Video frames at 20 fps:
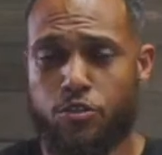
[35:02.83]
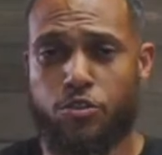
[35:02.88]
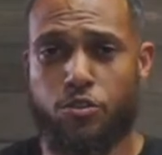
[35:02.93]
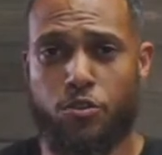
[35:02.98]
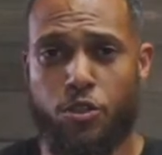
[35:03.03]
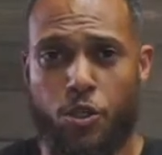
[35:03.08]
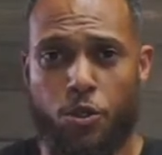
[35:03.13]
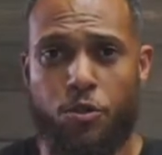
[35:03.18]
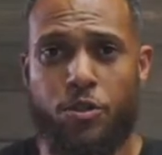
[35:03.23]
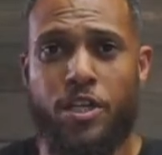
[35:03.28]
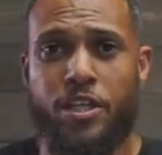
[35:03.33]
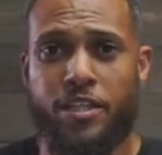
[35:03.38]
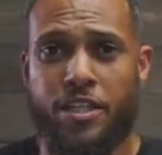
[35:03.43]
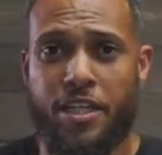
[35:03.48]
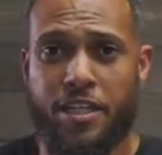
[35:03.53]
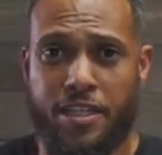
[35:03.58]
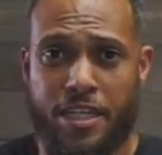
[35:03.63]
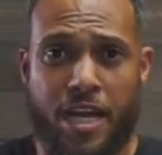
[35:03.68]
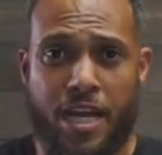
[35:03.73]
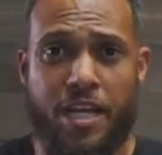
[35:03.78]
know
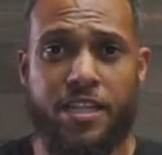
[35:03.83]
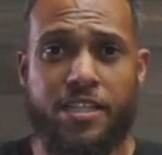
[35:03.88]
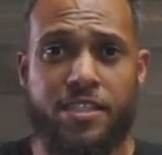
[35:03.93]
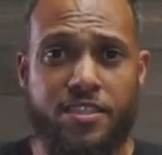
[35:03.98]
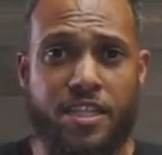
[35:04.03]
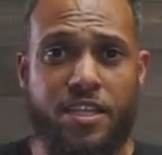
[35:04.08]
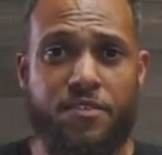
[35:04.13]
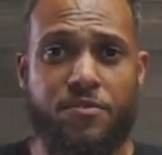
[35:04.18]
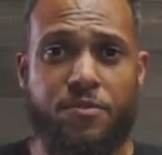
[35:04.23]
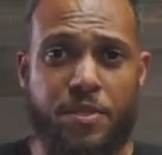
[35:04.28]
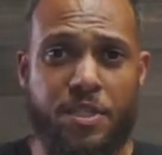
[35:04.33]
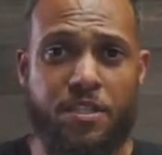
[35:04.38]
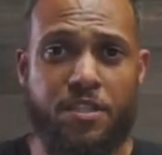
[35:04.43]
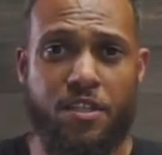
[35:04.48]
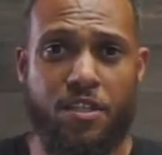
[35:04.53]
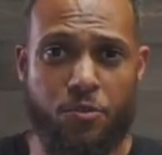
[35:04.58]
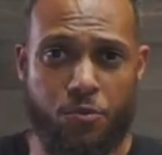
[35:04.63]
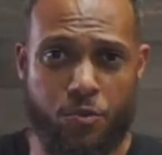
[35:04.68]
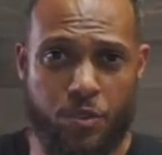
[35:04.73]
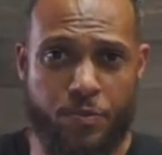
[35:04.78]
that God has given me
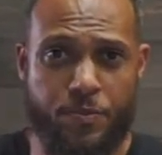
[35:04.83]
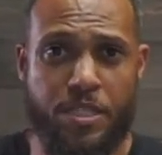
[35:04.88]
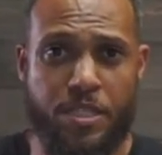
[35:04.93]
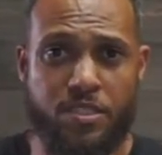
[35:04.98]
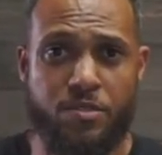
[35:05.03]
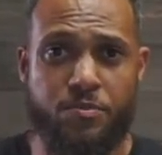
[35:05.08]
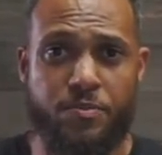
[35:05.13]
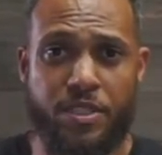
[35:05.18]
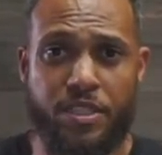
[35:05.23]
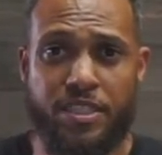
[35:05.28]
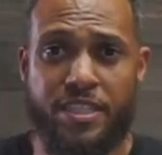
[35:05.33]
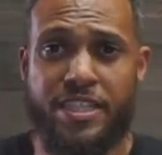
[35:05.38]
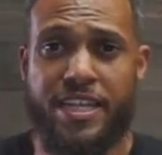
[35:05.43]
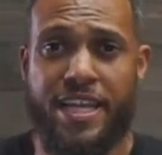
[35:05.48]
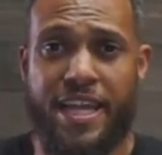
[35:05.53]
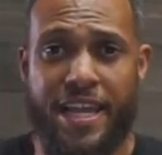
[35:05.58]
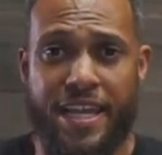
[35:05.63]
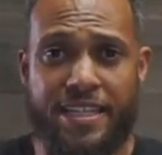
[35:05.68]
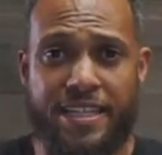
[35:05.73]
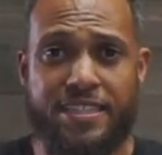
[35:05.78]
a responsibility
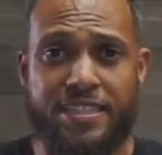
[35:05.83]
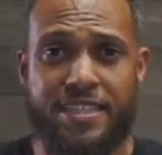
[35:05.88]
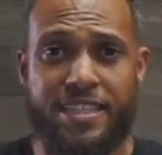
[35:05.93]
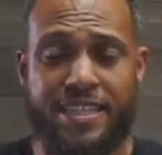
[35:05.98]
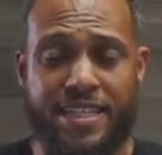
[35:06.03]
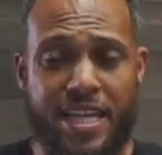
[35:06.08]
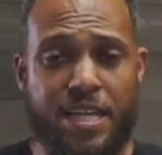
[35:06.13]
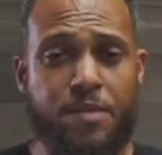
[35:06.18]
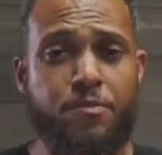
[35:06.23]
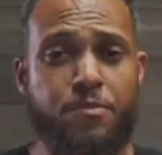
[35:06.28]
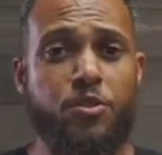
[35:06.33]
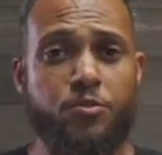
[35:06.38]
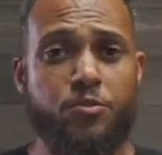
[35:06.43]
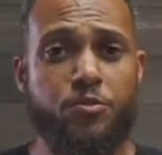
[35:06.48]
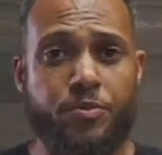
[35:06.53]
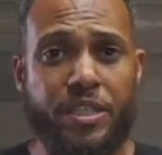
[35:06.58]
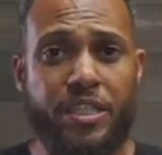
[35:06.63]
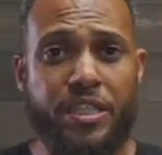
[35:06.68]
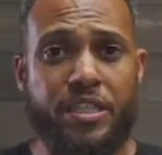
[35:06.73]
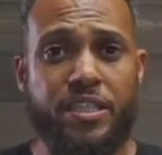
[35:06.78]
and enabled
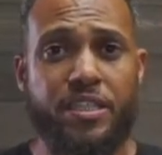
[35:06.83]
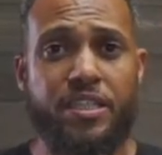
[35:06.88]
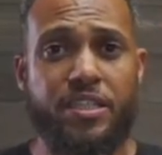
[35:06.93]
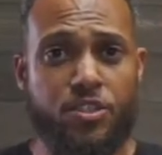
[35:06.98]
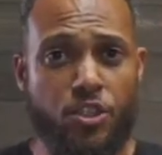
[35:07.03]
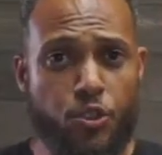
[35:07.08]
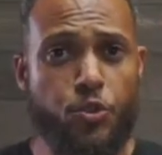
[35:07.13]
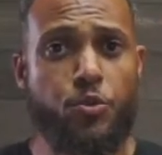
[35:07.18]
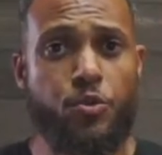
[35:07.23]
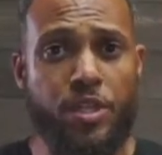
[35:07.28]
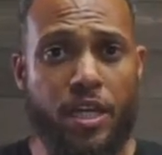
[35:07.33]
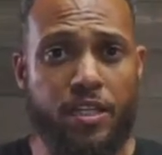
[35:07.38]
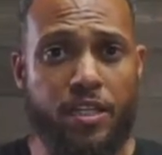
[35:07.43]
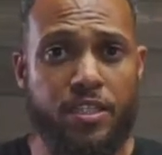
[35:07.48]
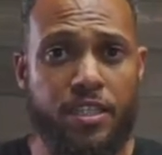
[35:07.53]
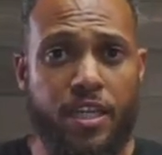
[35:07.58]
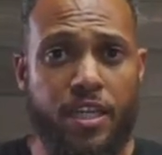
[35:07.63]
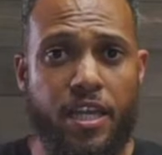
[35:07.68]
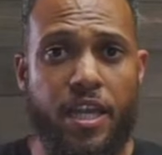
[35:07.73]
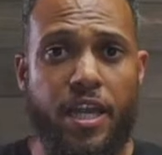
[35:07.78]
me to do that,
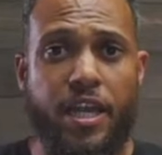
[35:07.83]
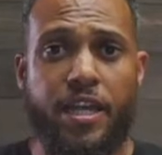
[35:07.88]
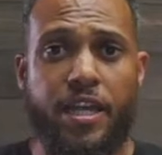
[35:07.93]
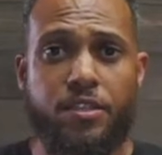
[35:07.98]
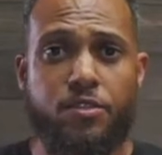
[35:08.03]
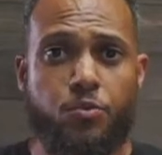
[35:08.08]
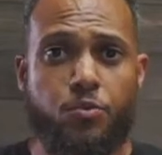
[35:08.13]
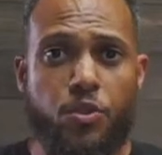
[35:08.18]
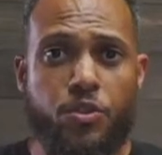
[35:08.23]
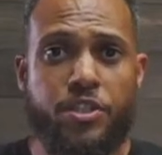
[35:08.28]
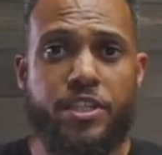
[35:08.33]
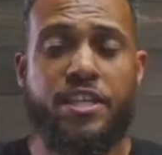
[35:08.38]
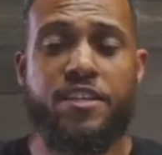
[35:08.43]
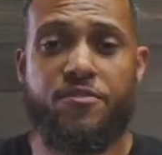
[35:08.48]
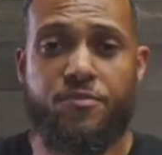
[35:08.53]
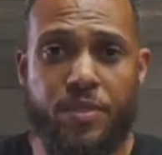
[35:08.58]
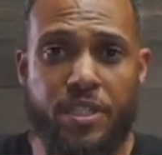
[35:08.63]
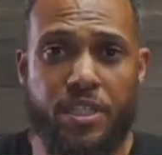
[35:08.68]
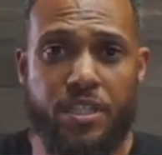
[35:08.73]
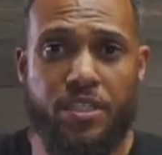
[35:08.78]
and will give
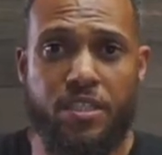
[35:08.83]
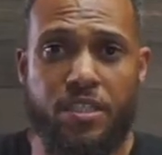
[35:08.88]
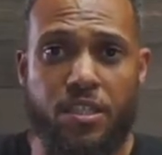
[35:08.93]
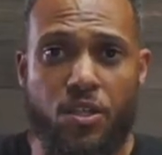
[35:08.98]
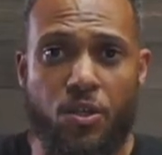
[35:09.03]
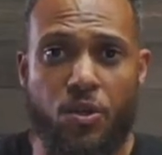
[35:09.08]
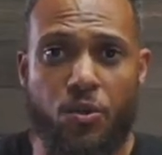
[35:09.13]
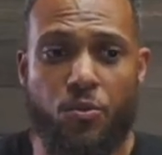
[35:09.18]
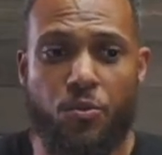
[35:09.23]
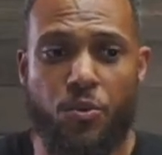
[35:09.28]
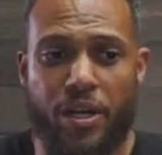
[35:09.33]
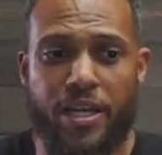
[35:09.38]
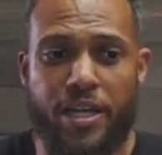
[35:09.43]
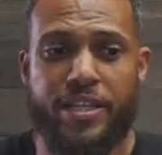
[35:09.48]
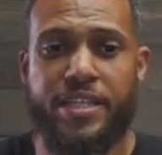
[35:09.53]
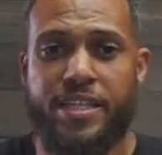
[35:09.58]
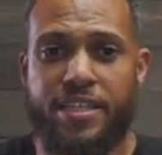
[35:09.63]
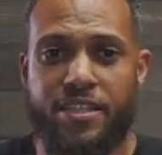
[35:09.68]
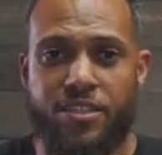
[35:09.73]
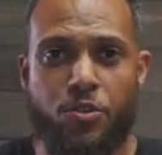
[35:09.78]
me what I
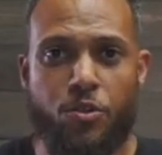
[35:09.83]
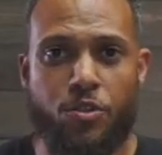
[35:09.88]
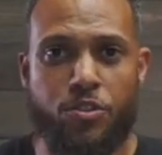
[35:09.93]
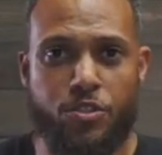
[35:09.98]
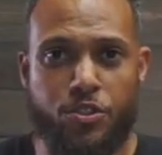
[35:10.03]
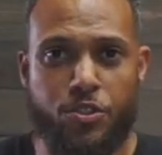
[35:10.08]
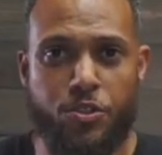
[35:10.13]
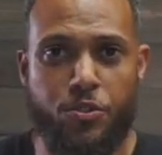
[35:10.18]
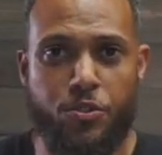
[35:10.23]
need in order to do